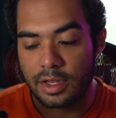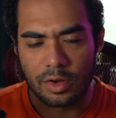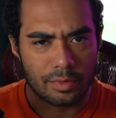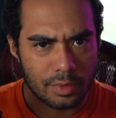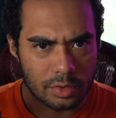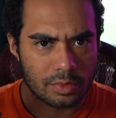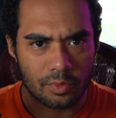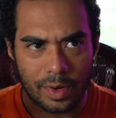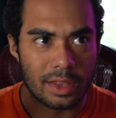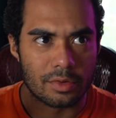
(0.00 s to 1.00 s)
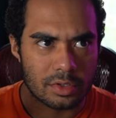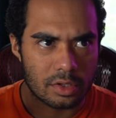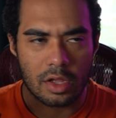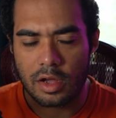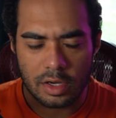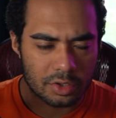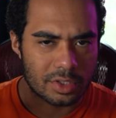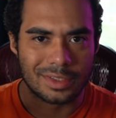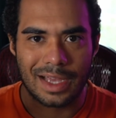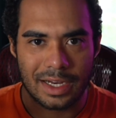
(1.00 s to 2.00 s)
those long
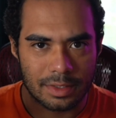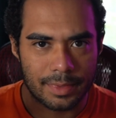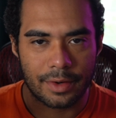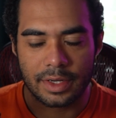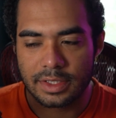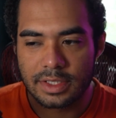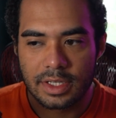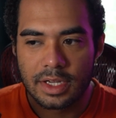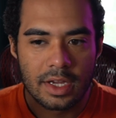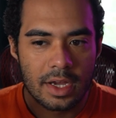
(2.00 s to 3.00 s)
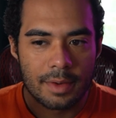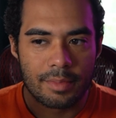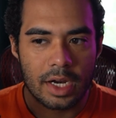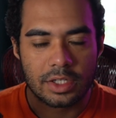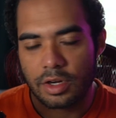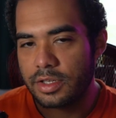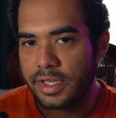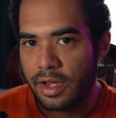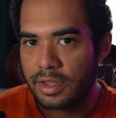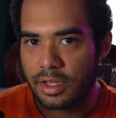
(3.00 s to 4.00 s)
transaction periods. But it turns
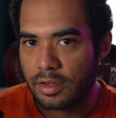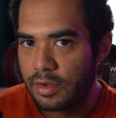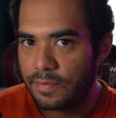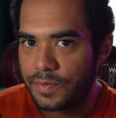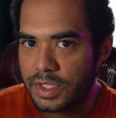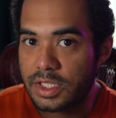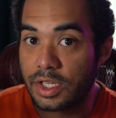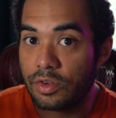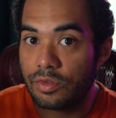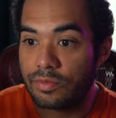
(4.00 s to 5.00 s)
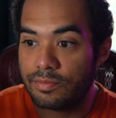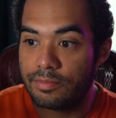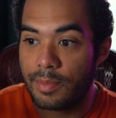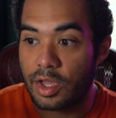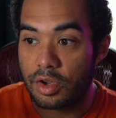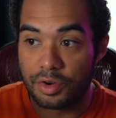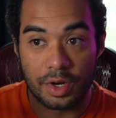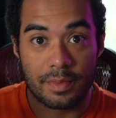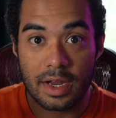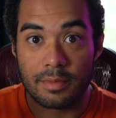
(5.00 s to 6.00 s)
out that you can still make a good
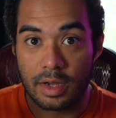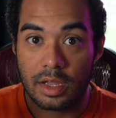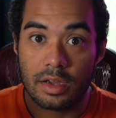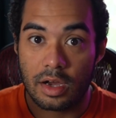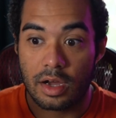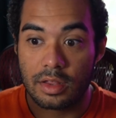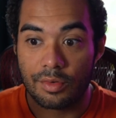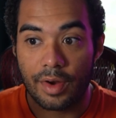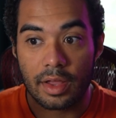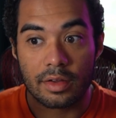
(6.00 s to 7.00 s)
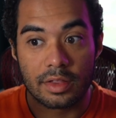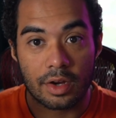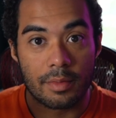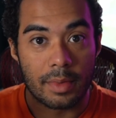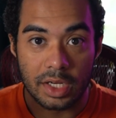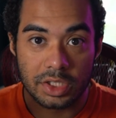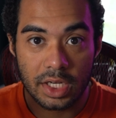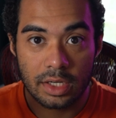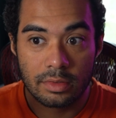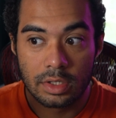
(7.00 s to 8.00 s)
amount of money on the regular Ethereum main
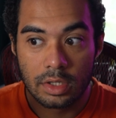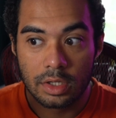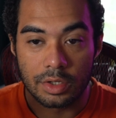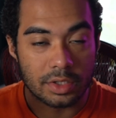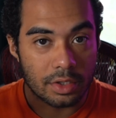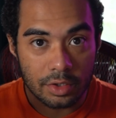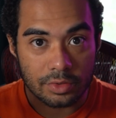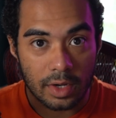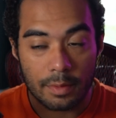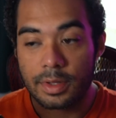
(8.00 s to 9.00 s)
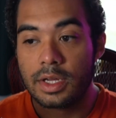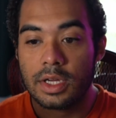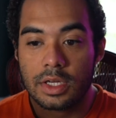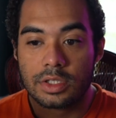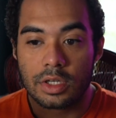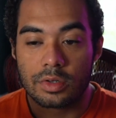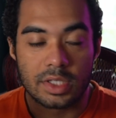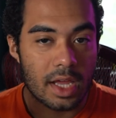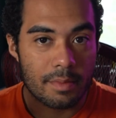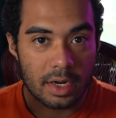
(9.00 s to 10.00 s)
chain using Uniswap. So
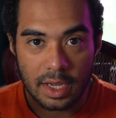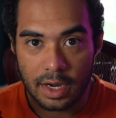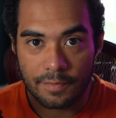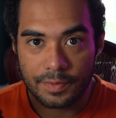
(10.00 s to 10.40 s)
today I'm going to kind of